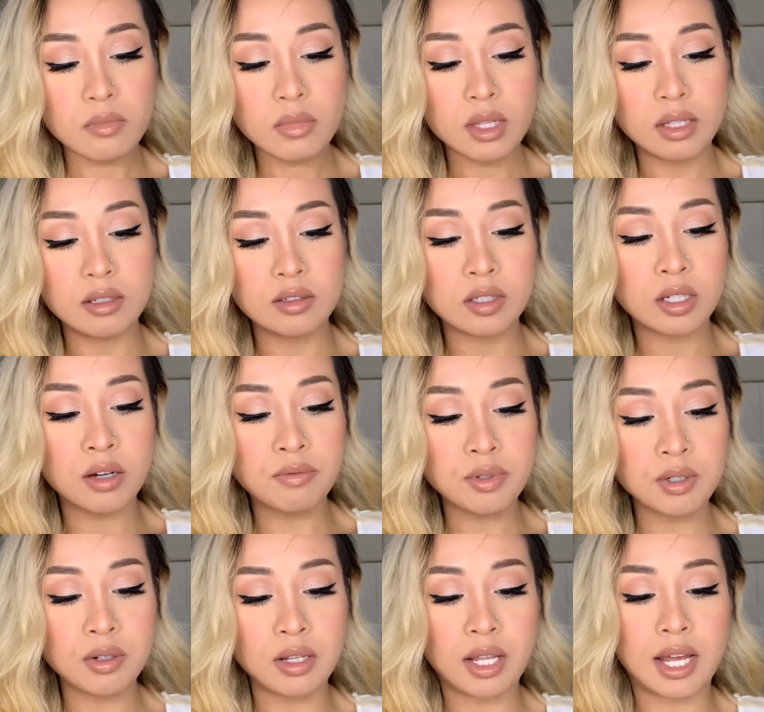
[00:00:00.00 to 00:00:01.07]
it's the
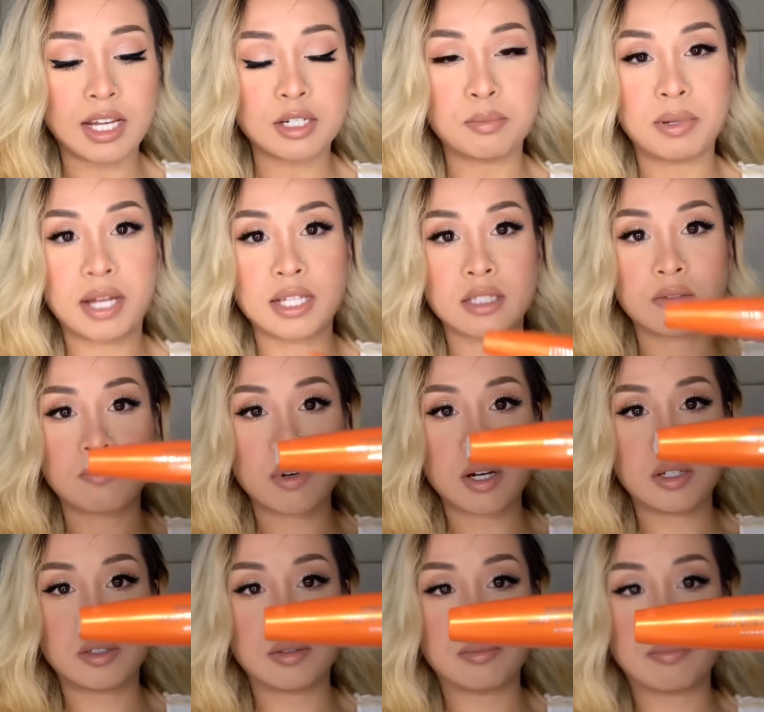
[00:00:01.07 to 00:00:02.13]
CoverGirl Lash Blast
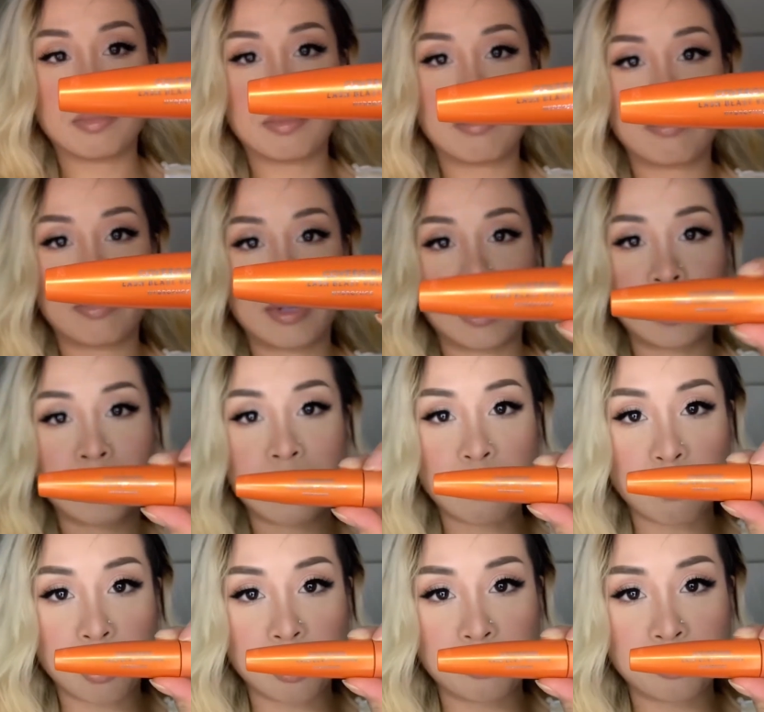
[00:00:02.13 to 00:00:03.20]
Volume. I got
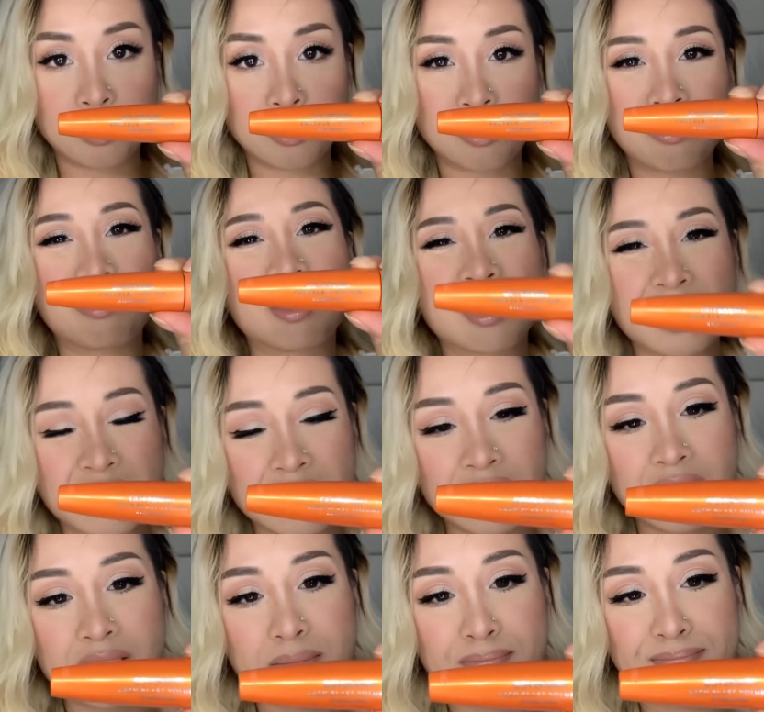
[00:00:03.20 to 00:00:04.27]
waterproof because,